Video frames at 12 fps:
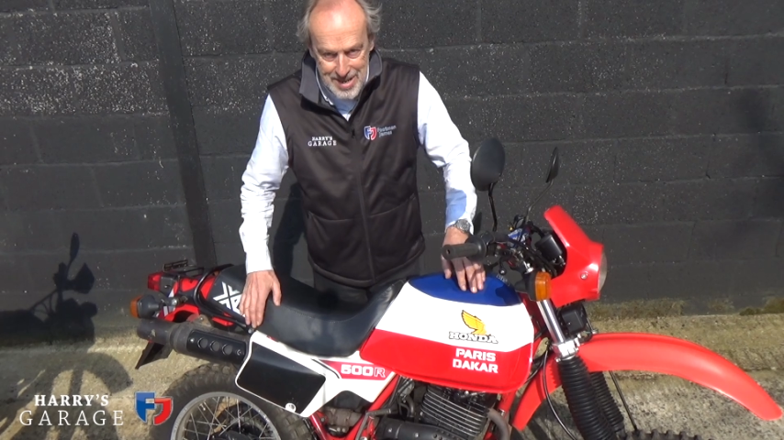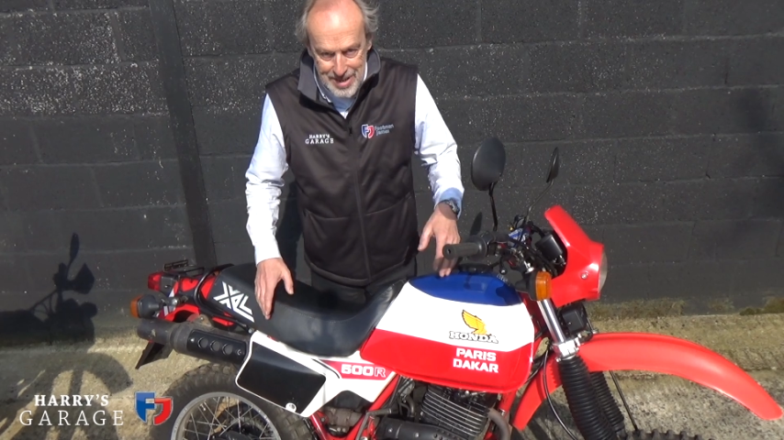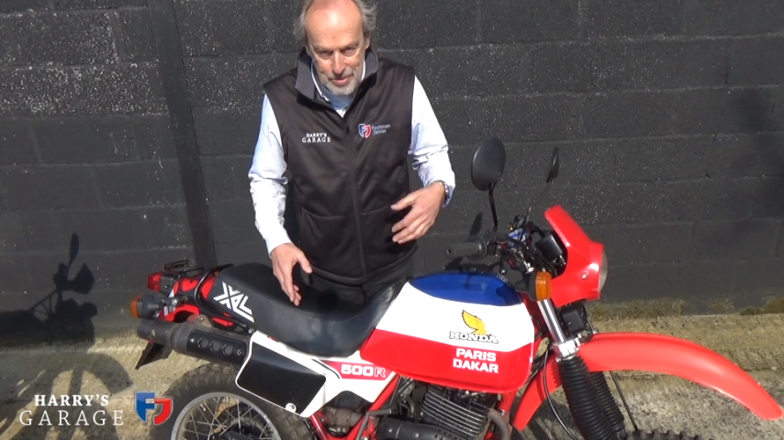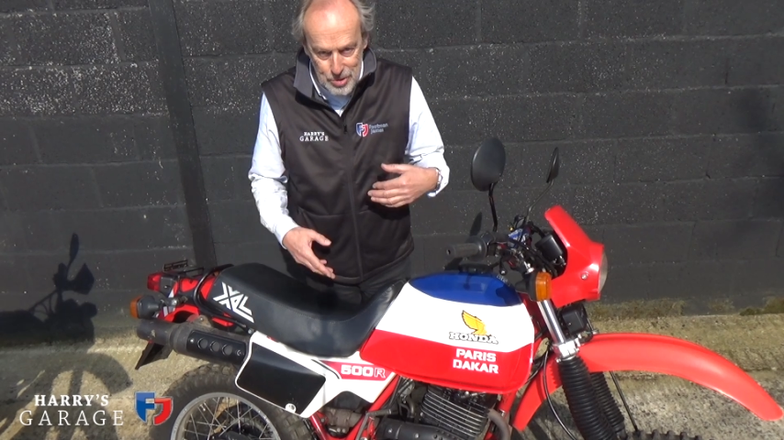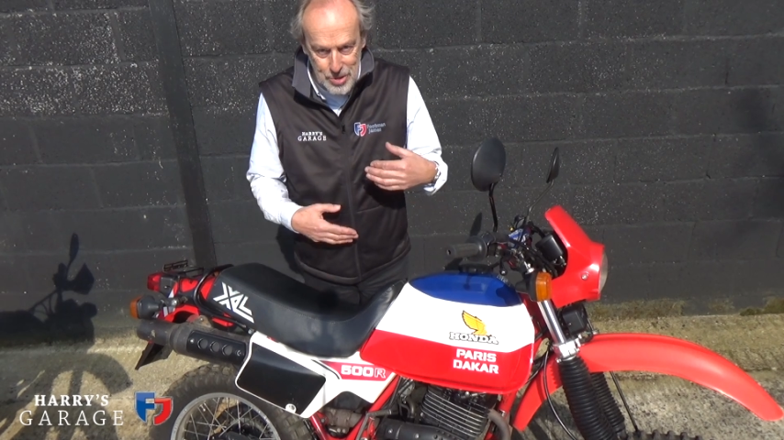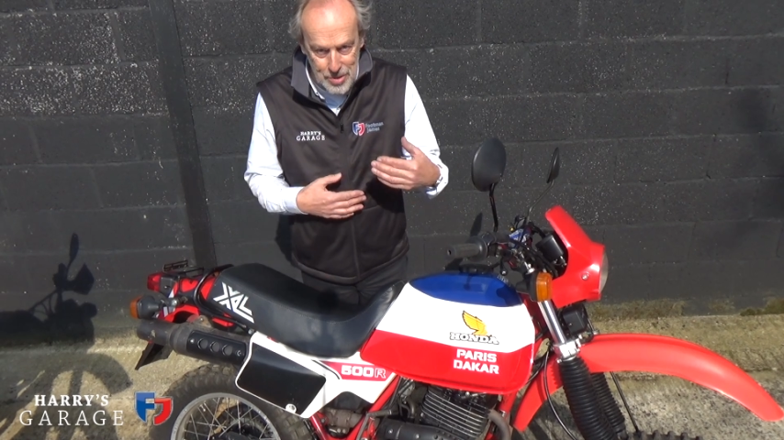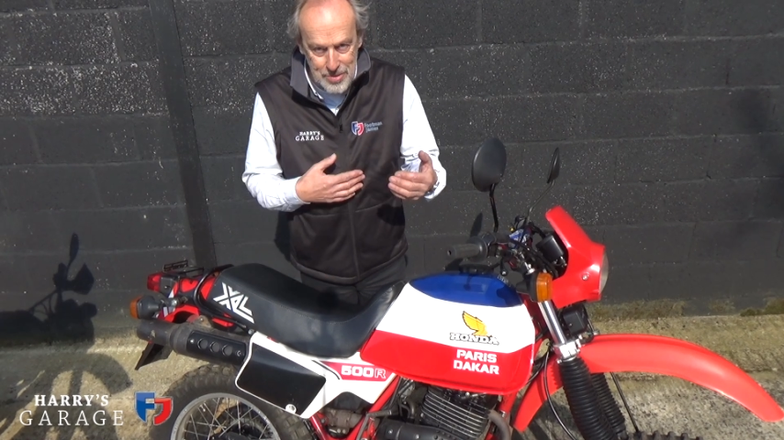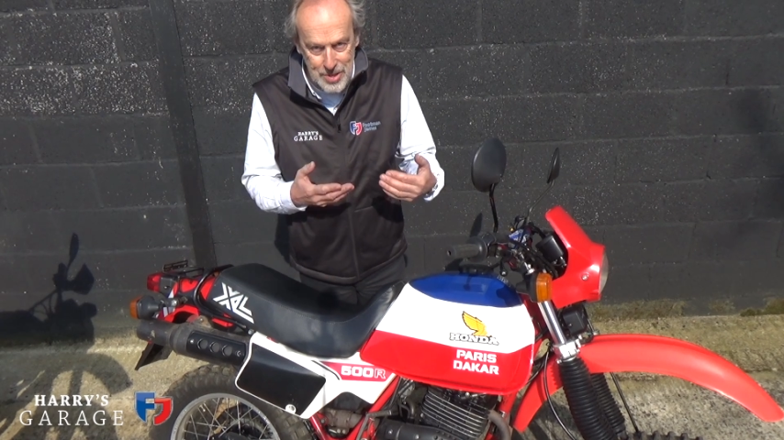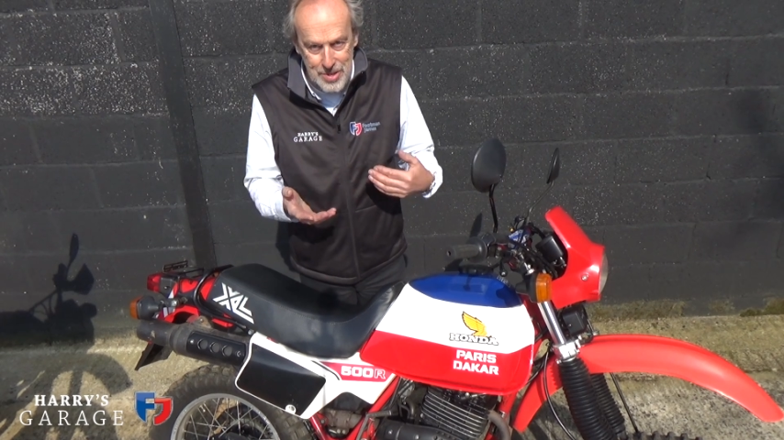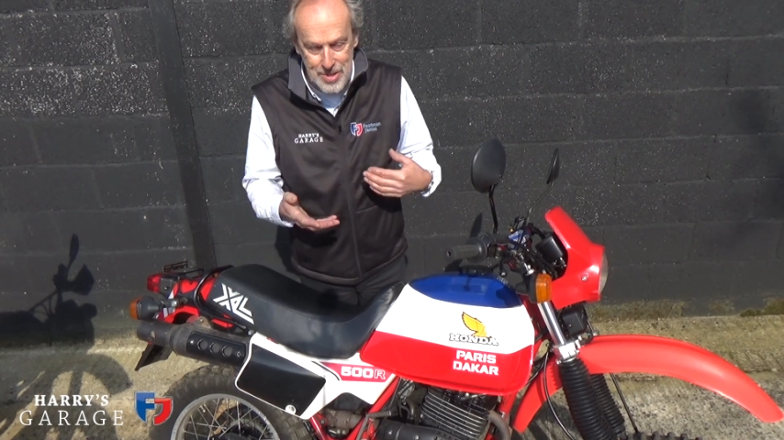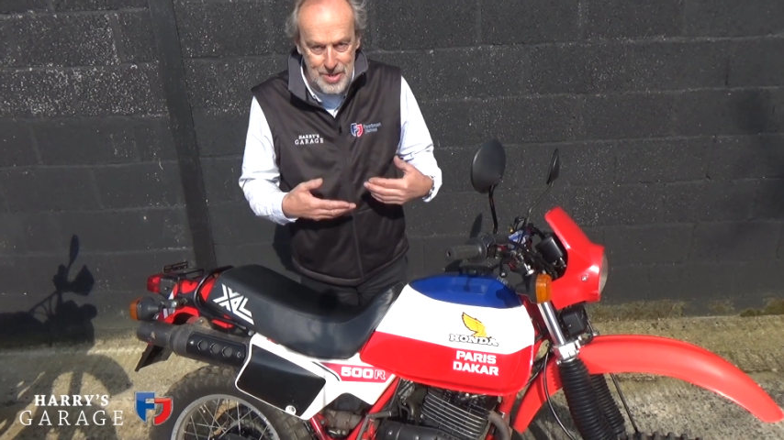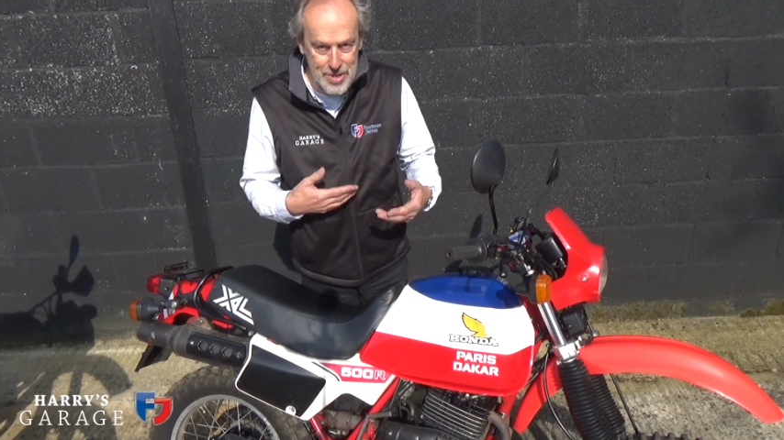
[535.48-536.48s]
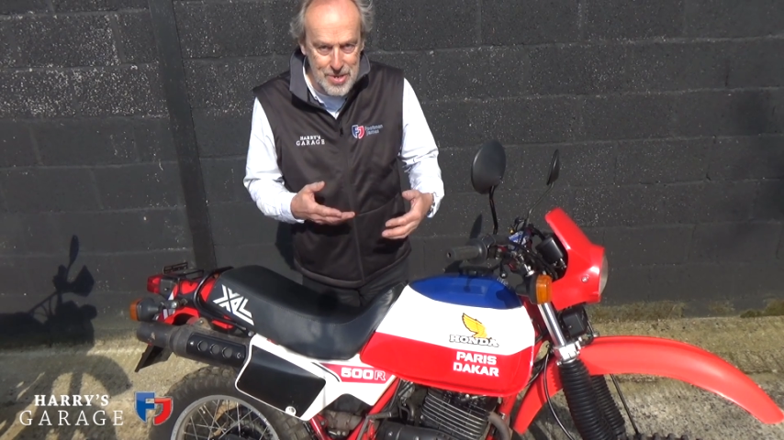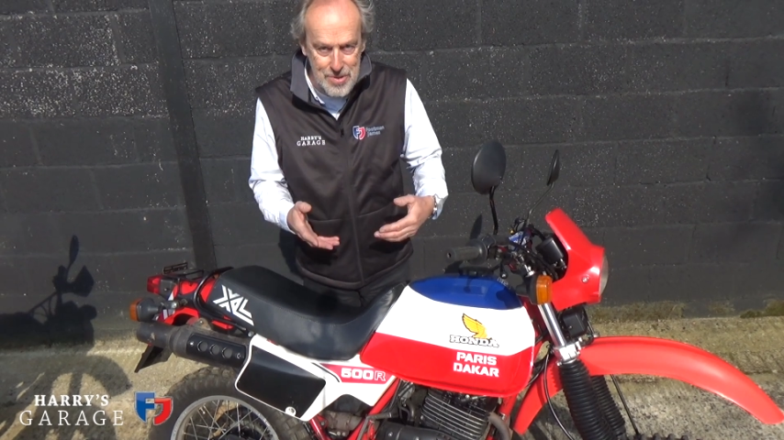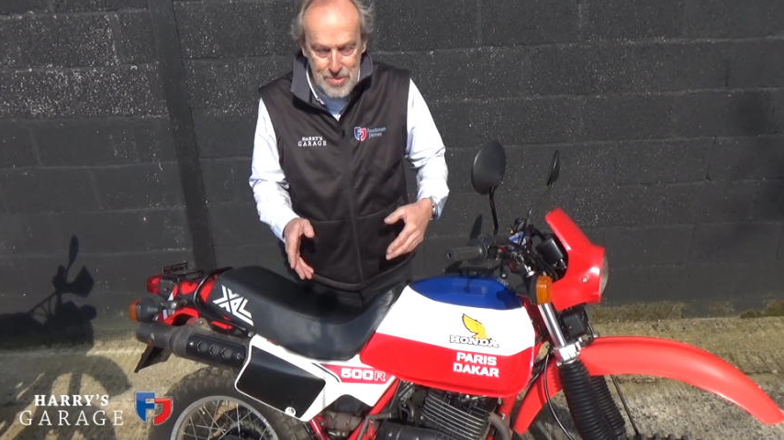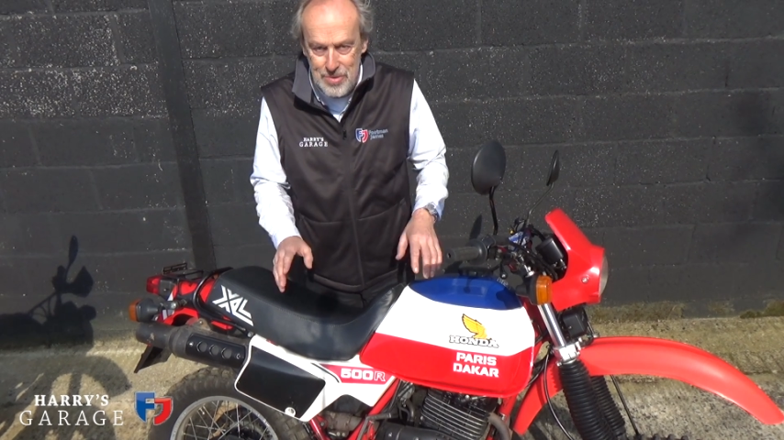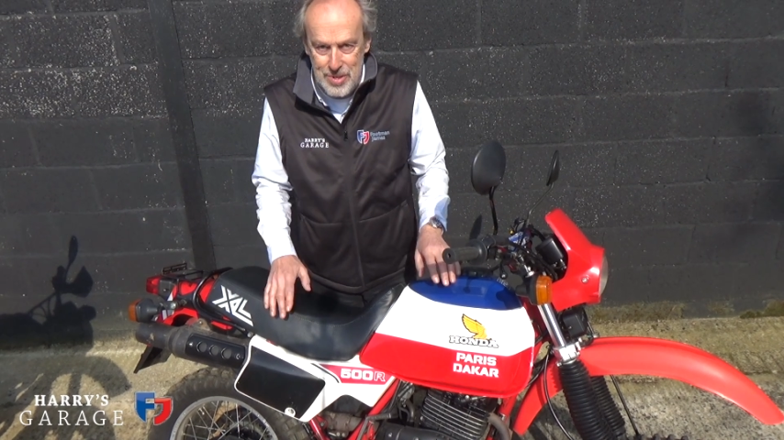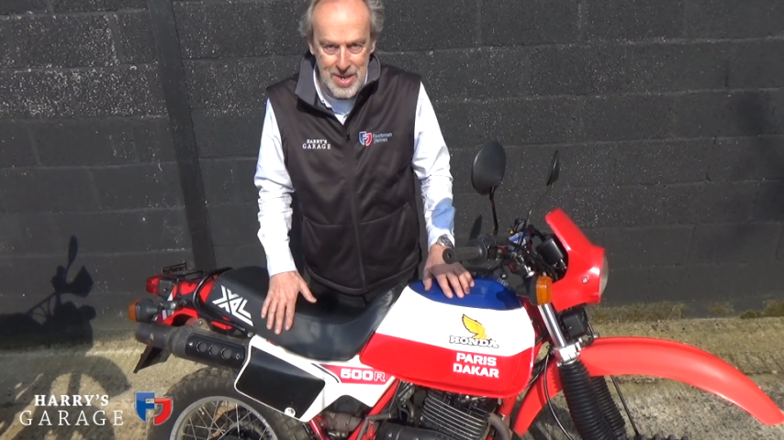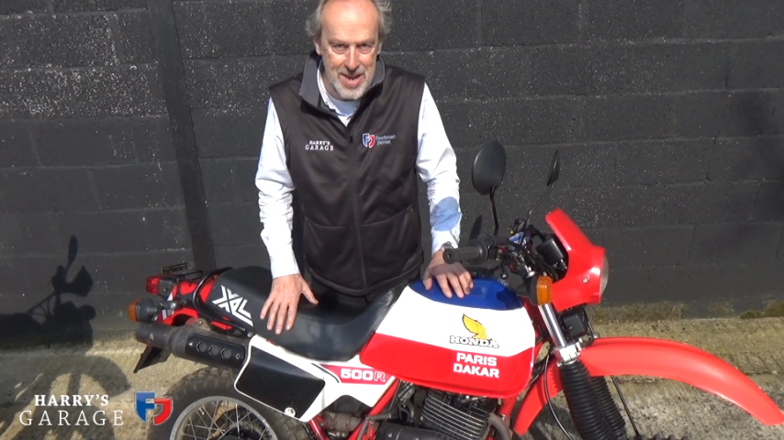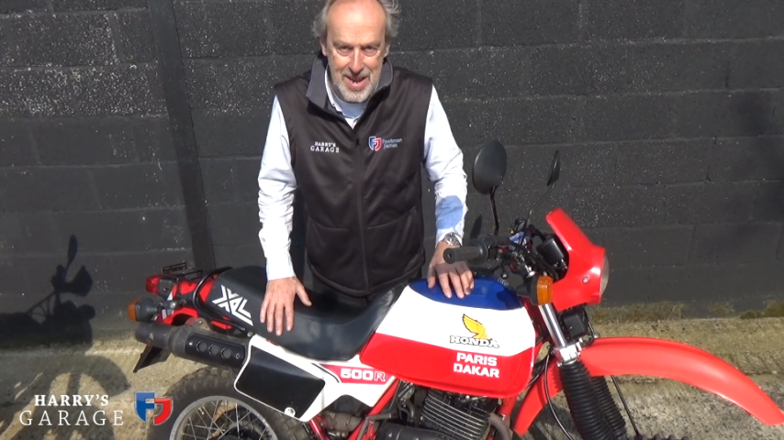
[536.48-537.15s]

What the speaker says: and there was constant news